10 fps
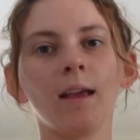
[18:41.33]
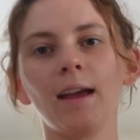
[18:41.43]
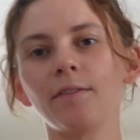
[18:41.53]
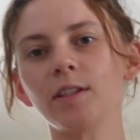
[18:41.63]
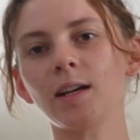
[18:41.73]

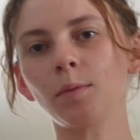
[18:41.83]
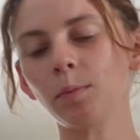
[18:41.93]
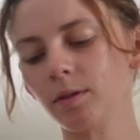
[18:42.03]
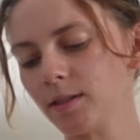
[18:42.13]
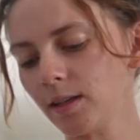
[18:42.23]
Every time
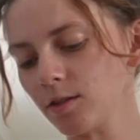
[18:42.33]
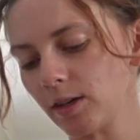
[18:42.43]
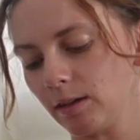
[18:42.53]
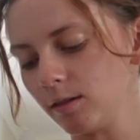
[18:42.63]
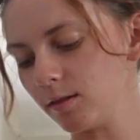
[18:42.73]
we put
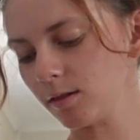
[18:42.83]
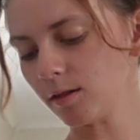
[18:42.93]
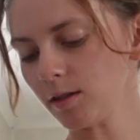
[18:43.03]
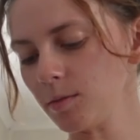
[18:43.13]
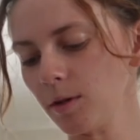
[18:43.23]
sunscreen on,
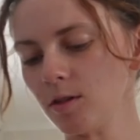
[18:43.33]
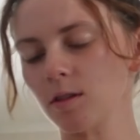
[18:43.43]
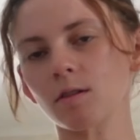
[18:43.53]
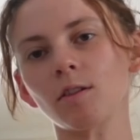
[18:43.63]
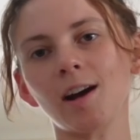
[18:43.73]
Cosmo
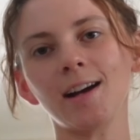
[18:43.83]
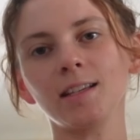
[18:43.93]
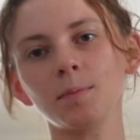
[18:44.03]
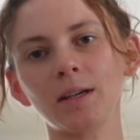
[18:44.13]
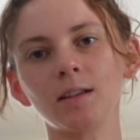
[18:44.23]
just
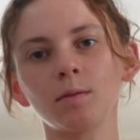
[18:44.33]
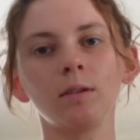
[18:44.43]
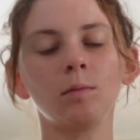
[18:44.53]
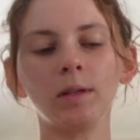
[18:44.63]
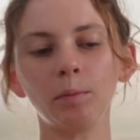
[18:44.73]
cries because we
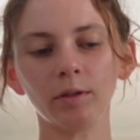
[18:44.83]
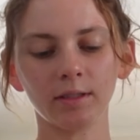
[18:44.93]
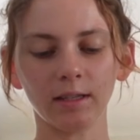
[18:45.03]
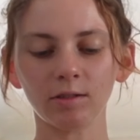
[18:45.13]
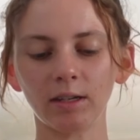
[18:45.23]
normally put
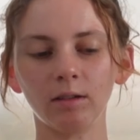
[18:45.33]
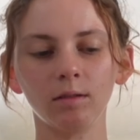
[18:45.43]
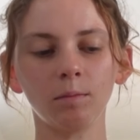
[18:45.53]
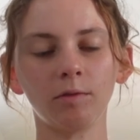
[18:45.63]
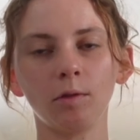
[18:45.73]
sunscreen
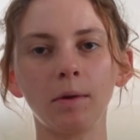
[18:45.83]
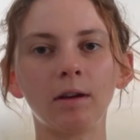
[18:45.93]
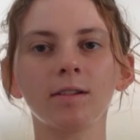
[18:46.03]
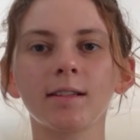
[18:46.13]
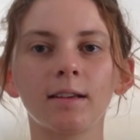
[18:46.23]
on before we
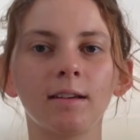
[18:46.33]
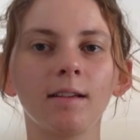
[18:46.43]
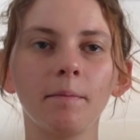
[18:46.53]
go to the